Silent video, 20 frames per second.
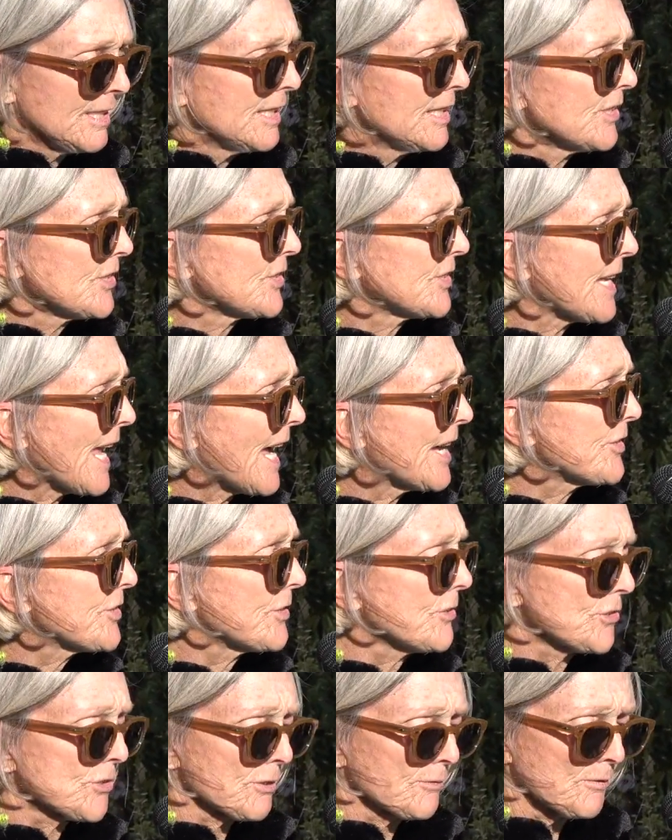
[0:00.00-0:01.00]

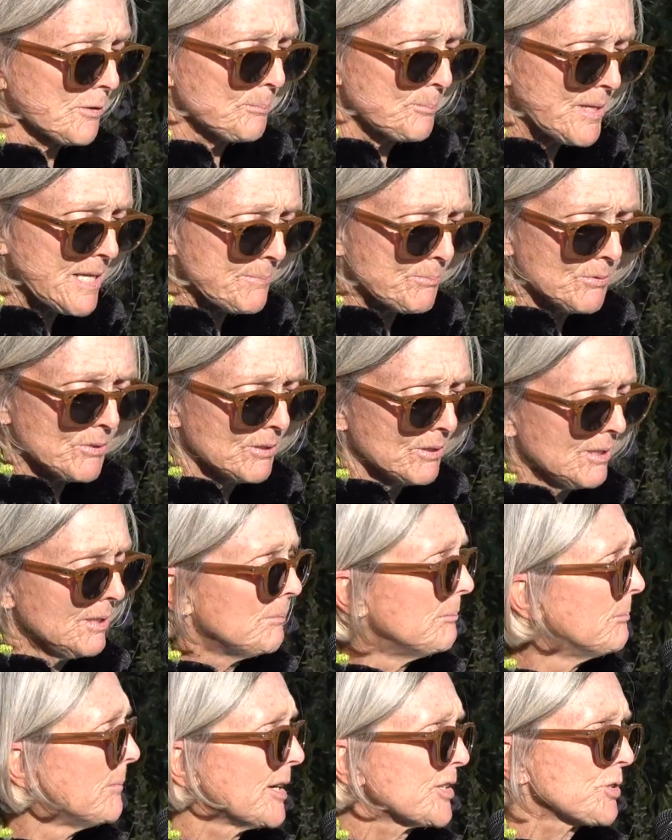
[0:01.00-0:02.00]
Statues are for people
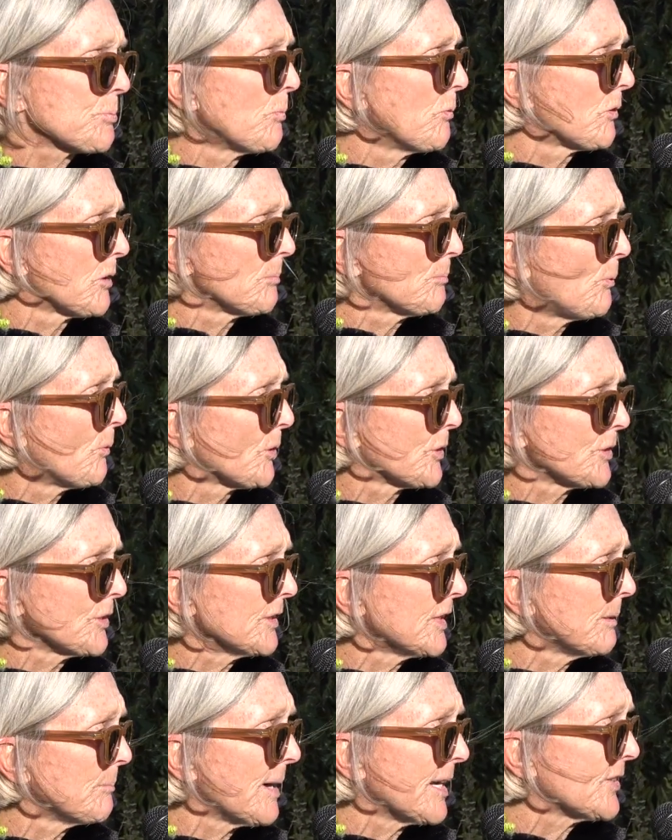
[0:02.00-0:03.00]
much more
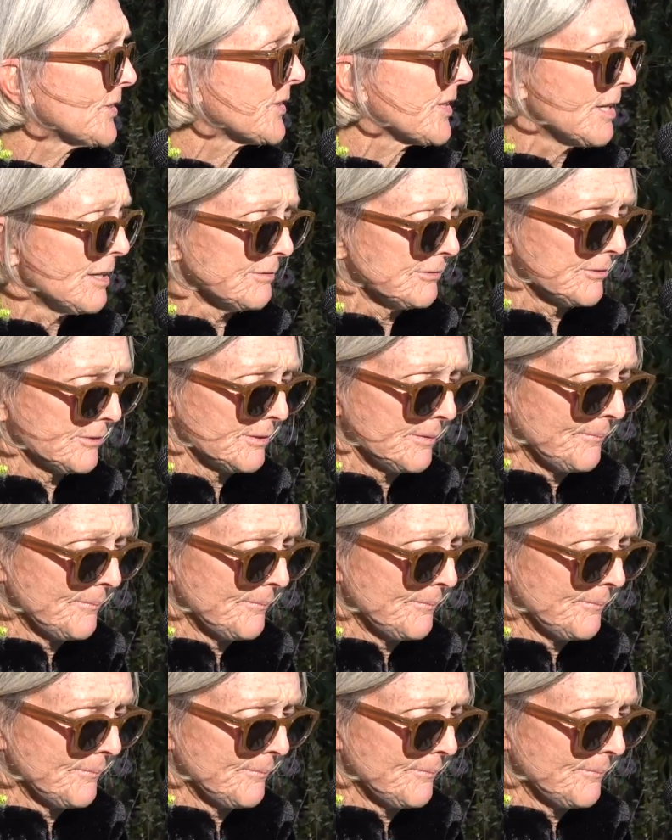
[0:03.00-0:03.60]
important than myself.